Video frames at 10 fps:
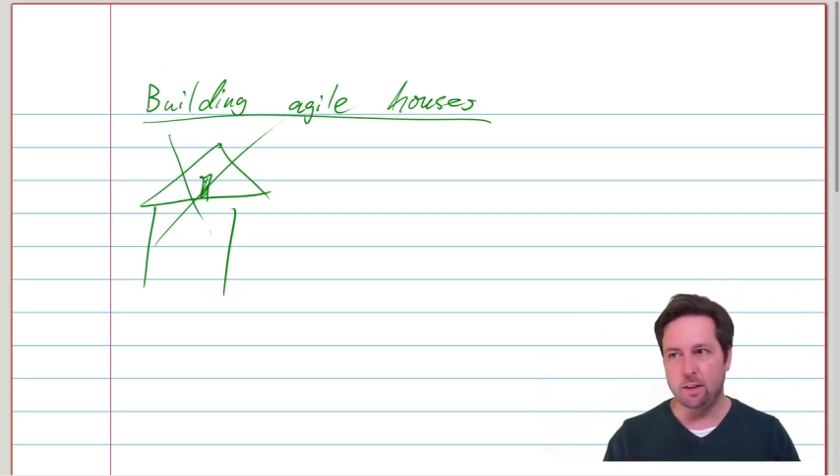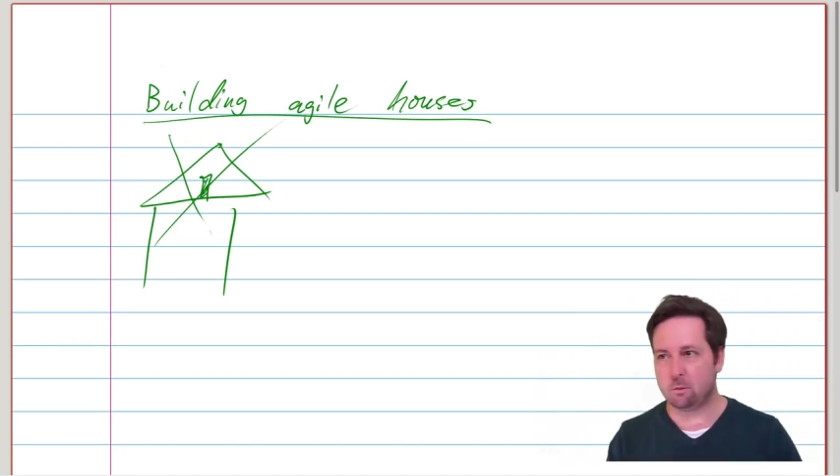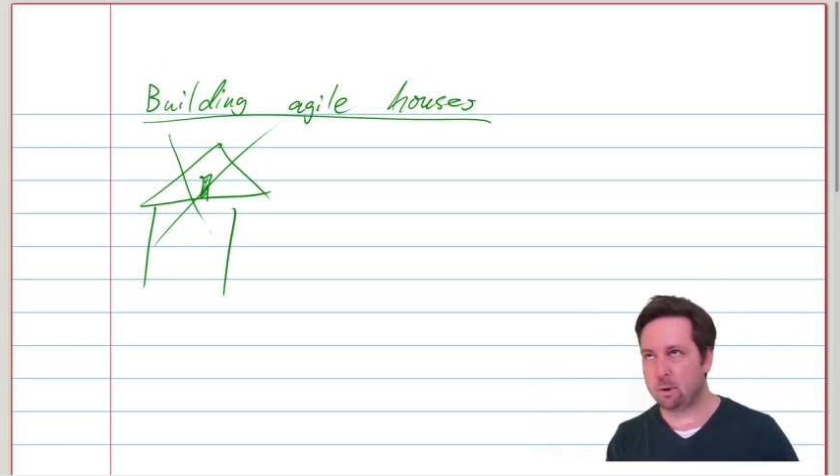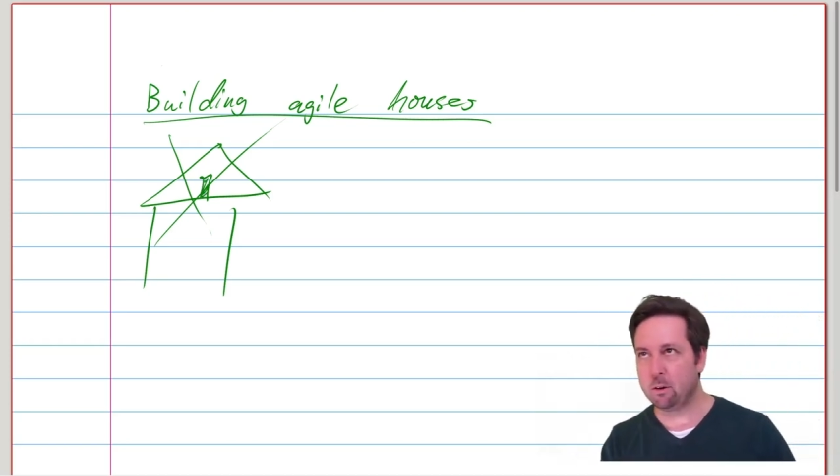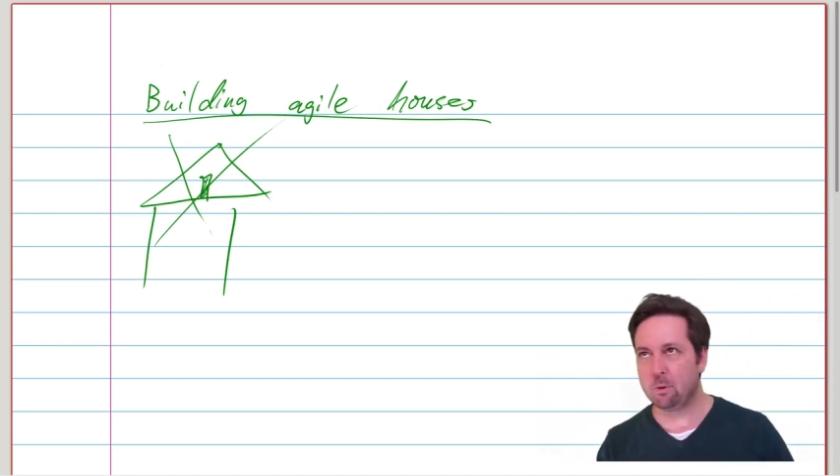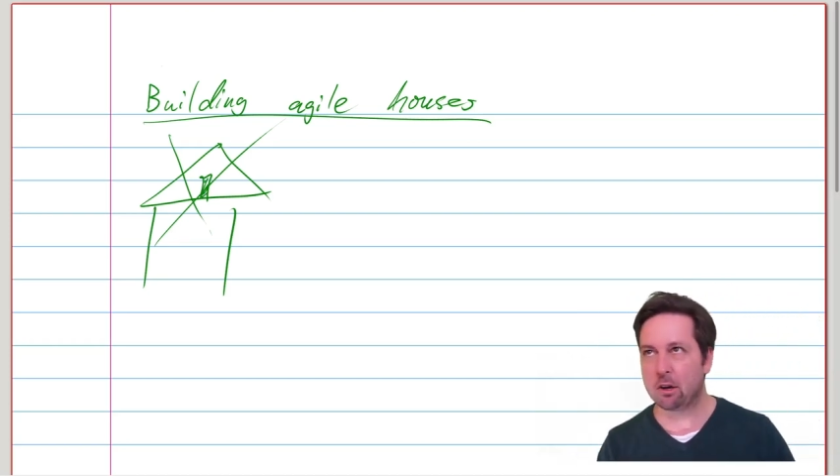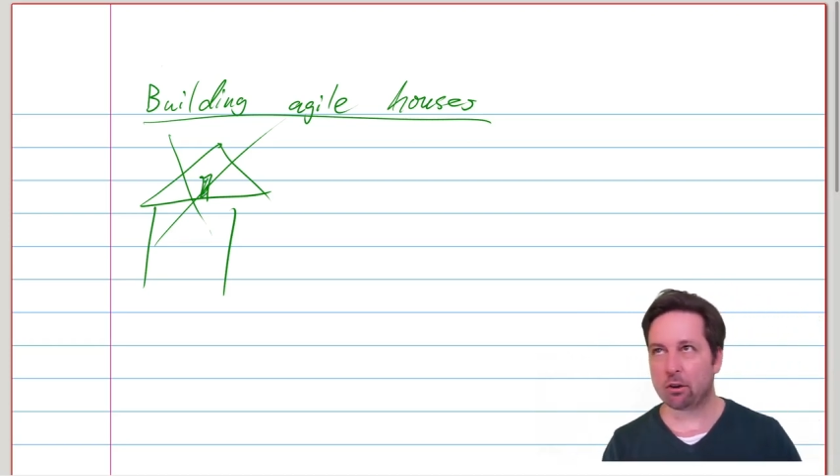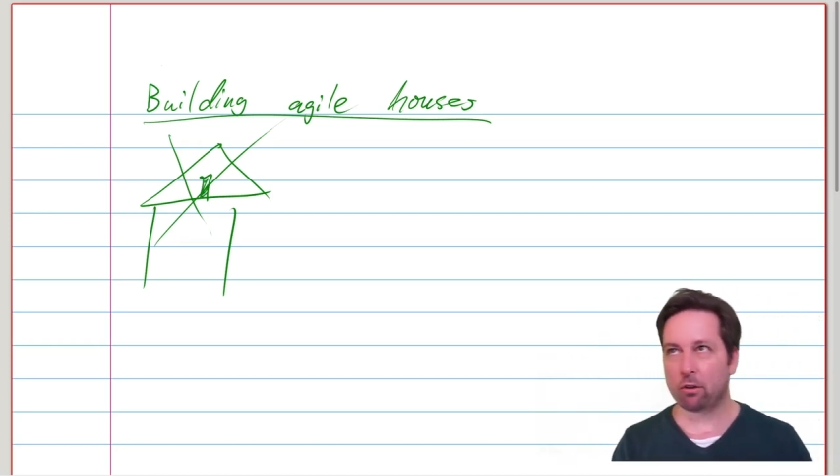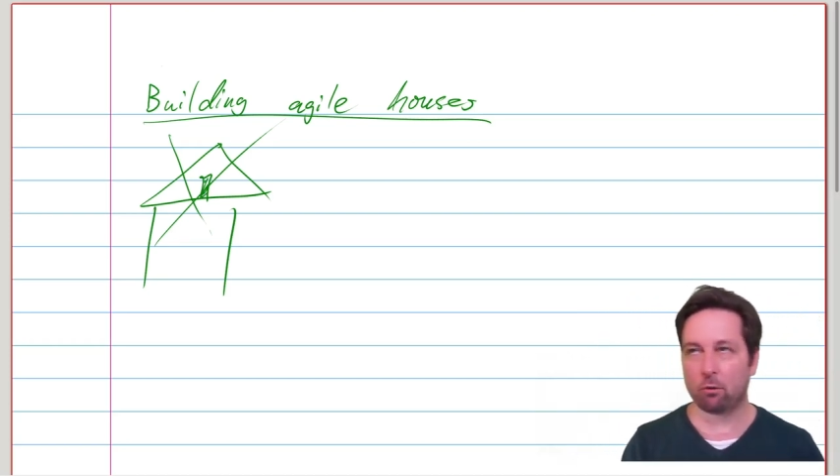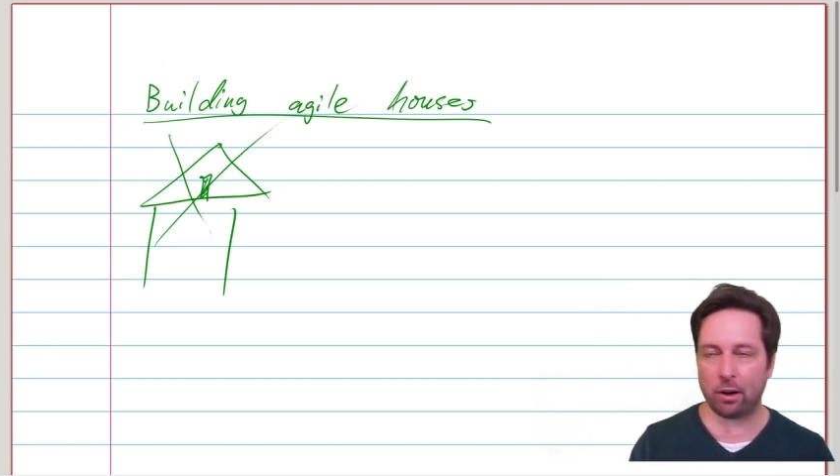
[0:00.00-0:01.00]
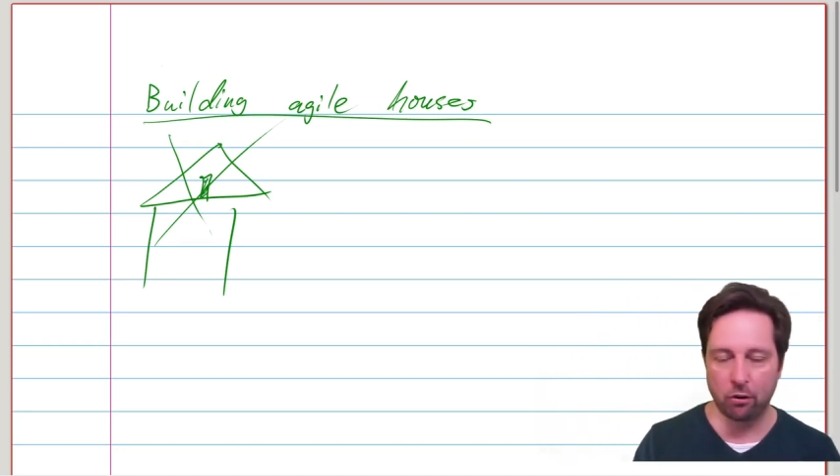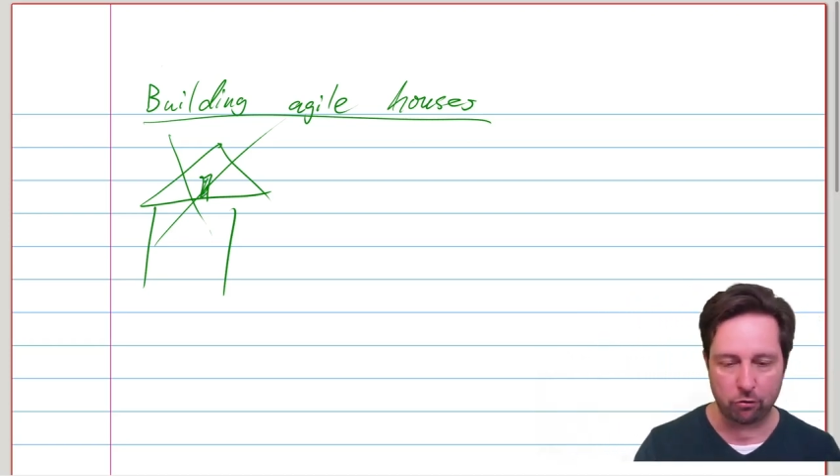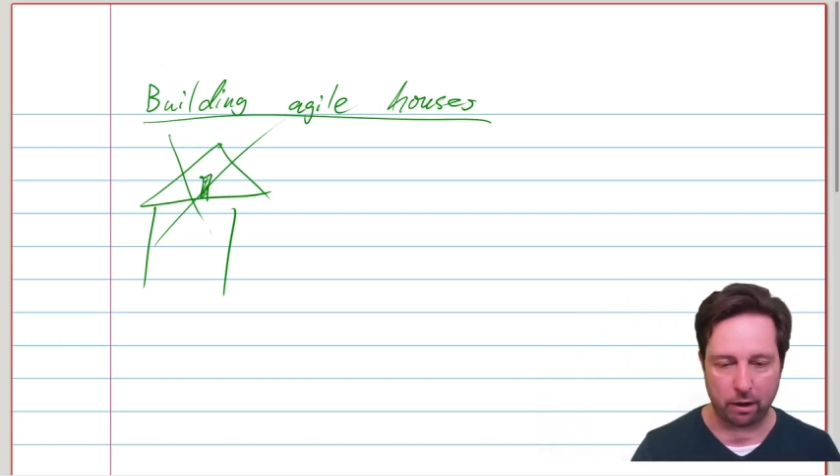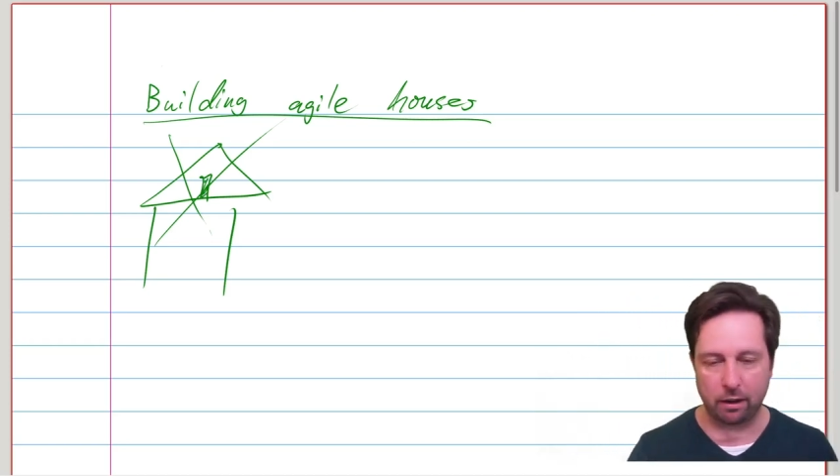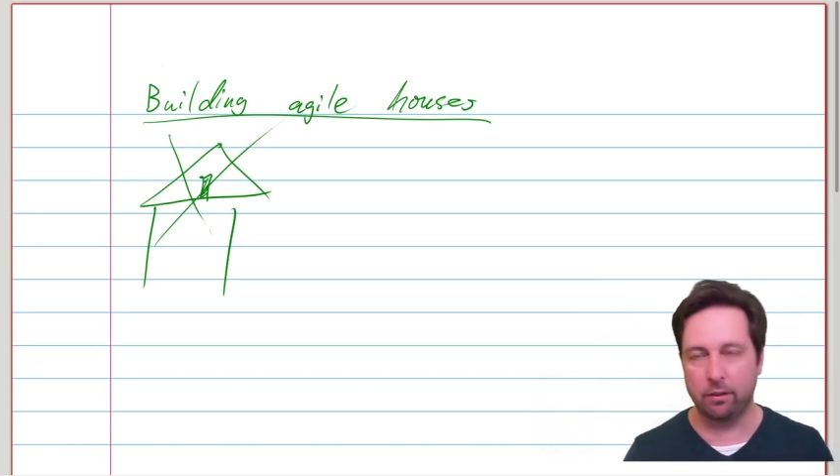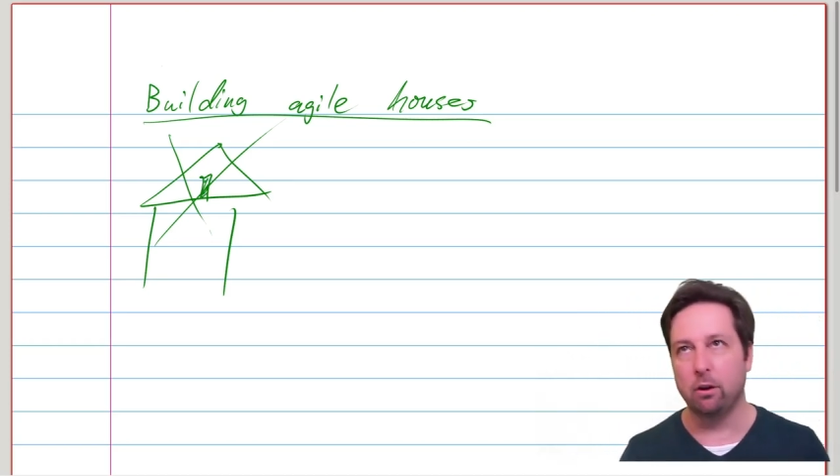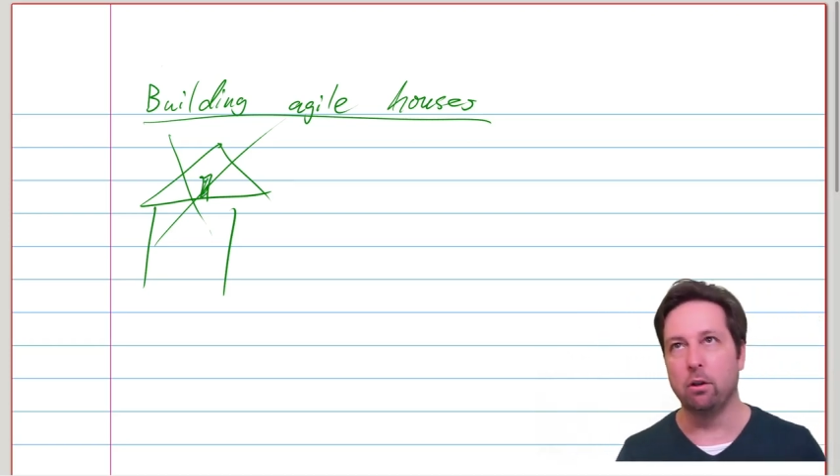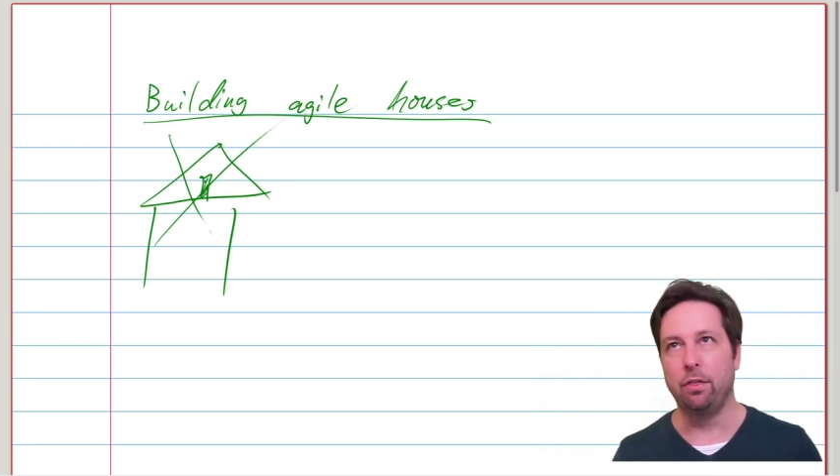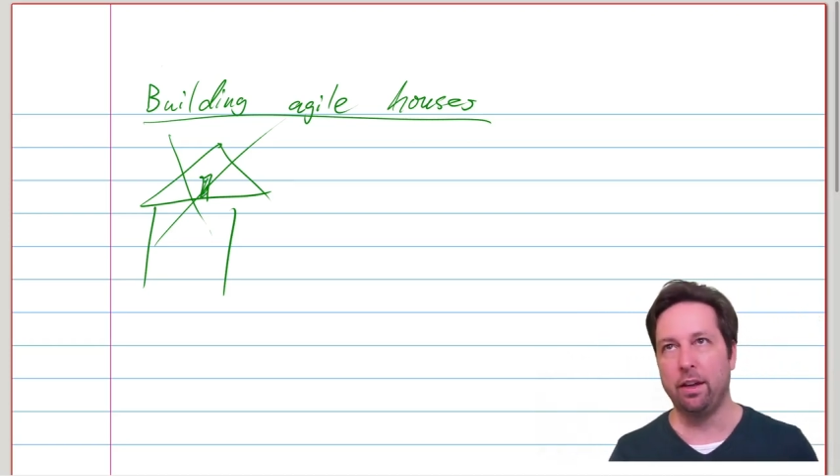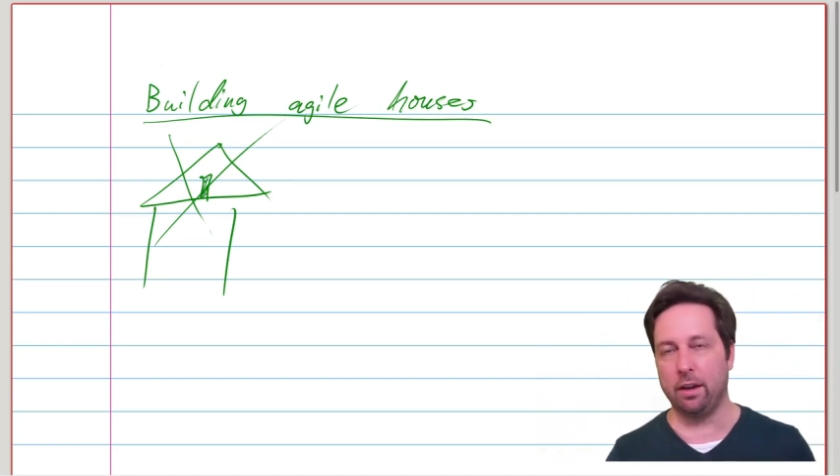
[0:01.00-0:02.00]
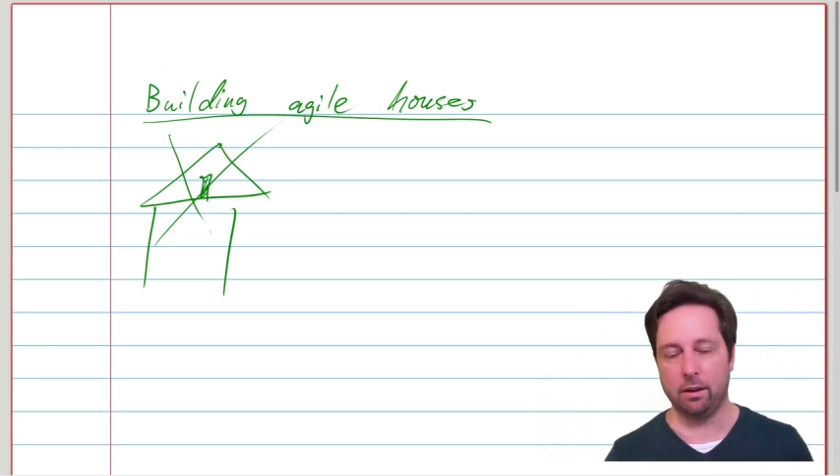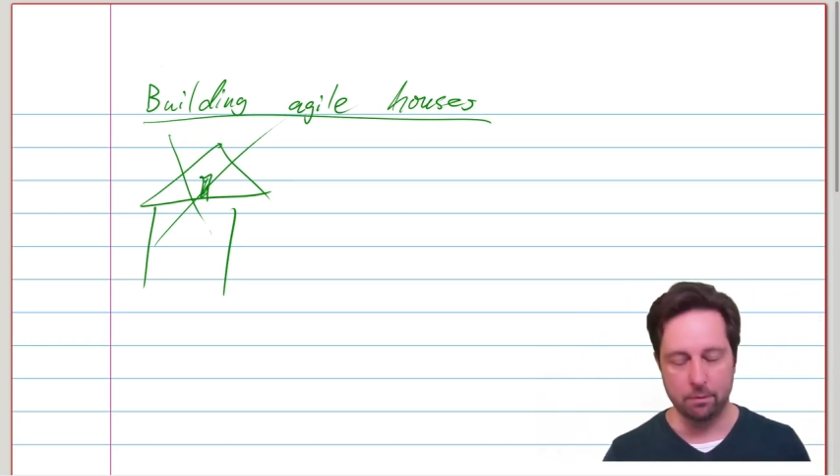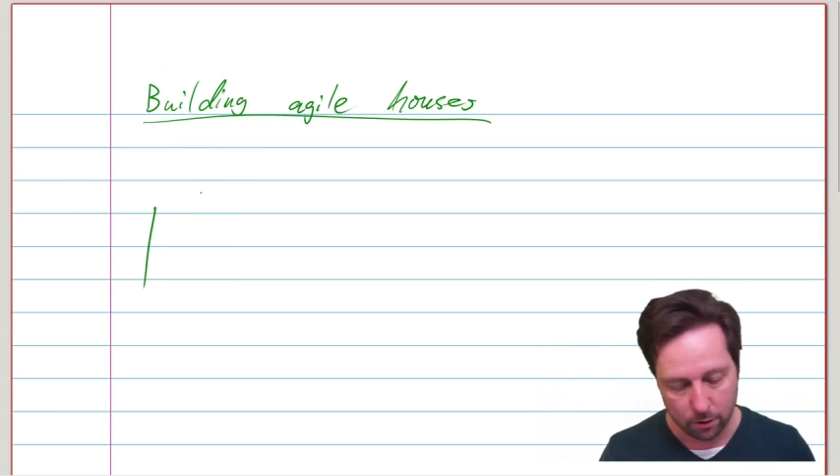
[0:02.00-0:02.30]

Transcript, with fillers: then we recon reconstructed the whole thing.